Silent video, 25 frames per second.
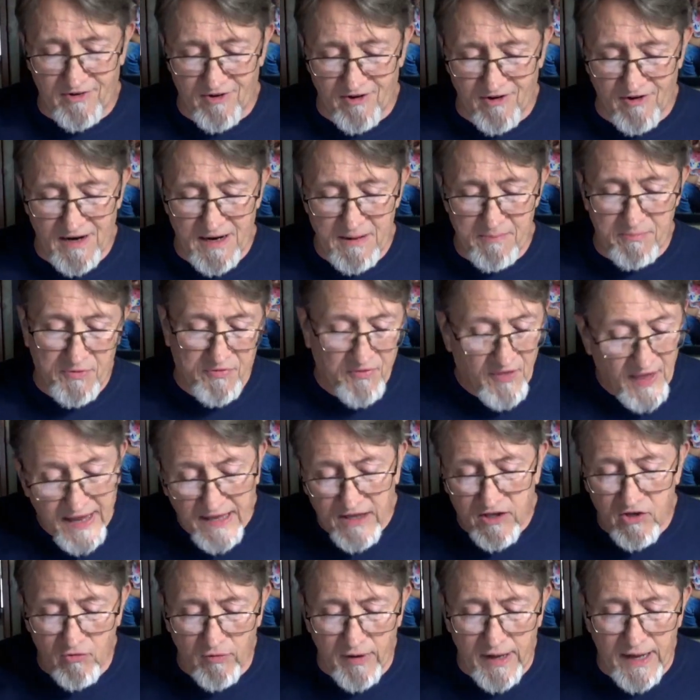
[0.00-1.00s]
All right. But
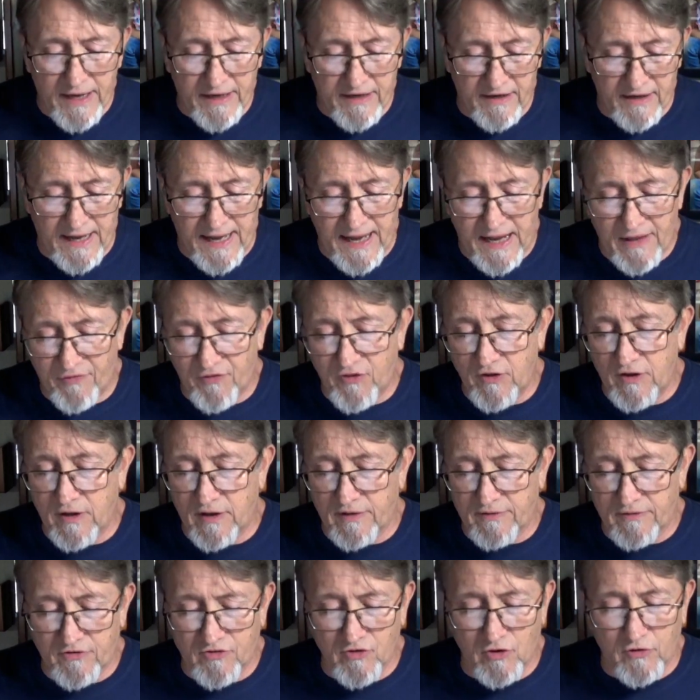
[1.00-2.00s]
thank you, Ed and Anthony
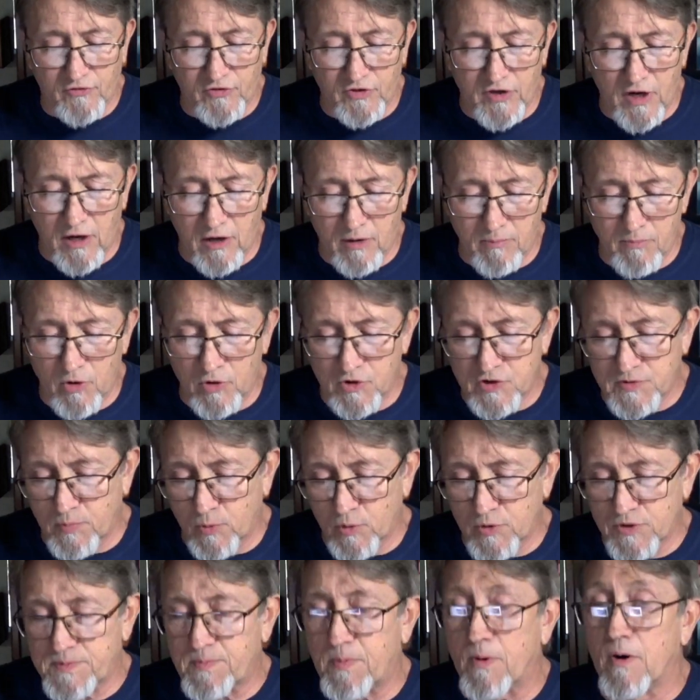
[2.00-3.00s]
at Silver Dollar
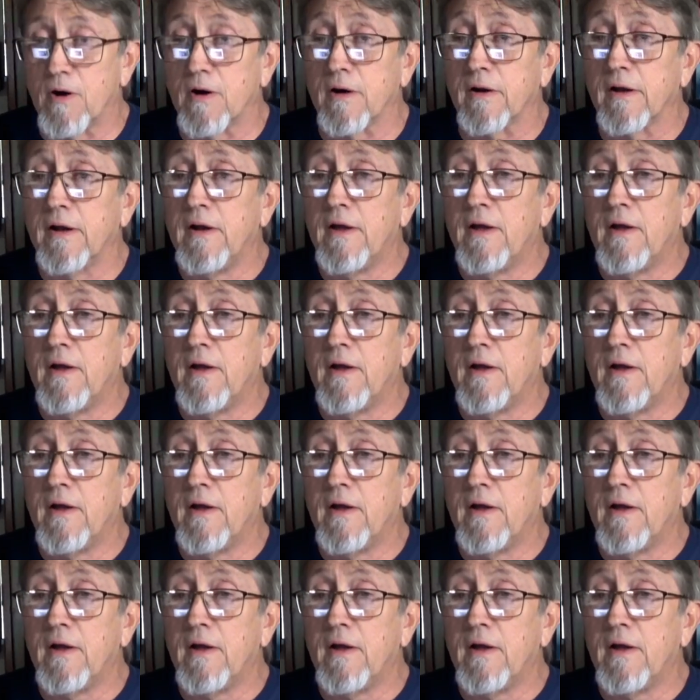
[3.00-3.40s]
Motorsports Park.